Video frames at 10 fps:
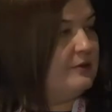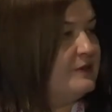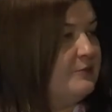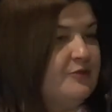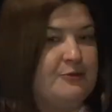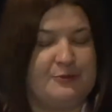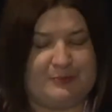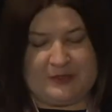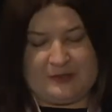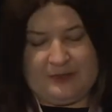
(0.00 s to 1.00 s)
and
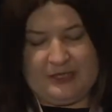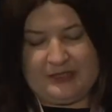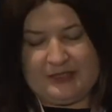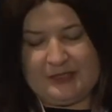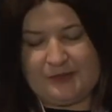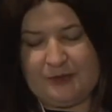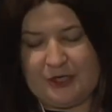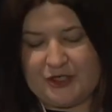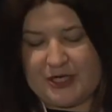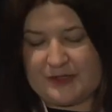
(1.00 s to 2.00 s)
responsibilities were
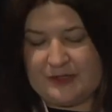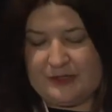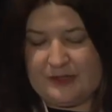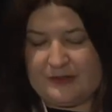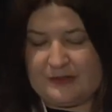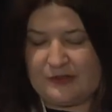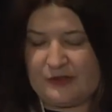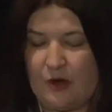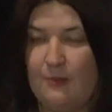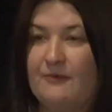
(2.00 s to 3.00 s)
adjusted, the
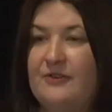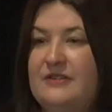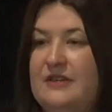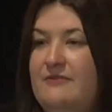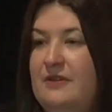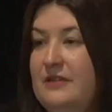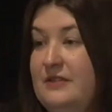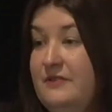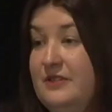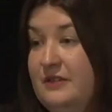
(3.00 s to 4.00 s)
scope of
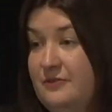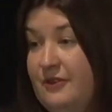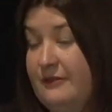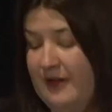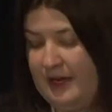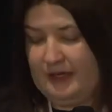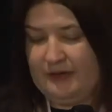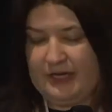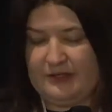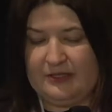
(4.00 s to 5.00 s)
activities
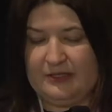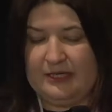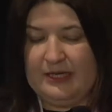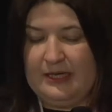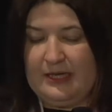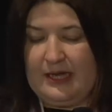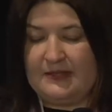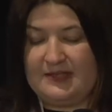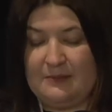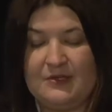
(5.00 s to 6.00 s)
reevaluated,
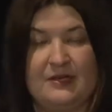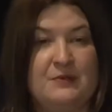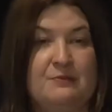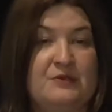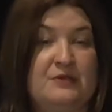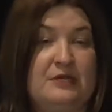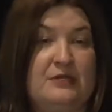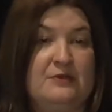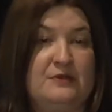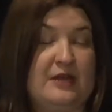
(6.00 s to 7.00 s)
and sometimes with the
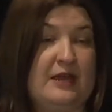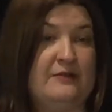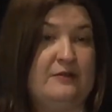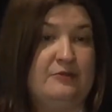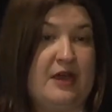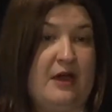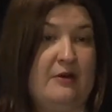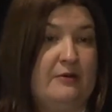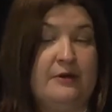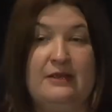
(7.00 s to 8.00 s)
need to scale them
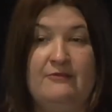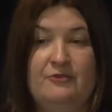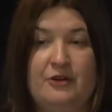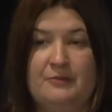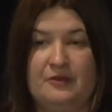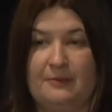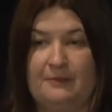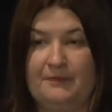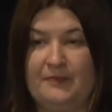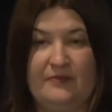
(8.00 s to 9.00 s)
down or even drop them.
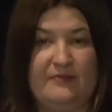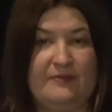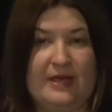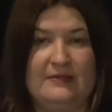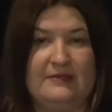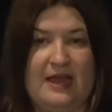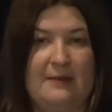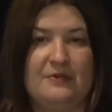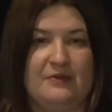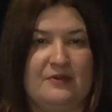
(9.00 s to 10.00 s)
That happens in a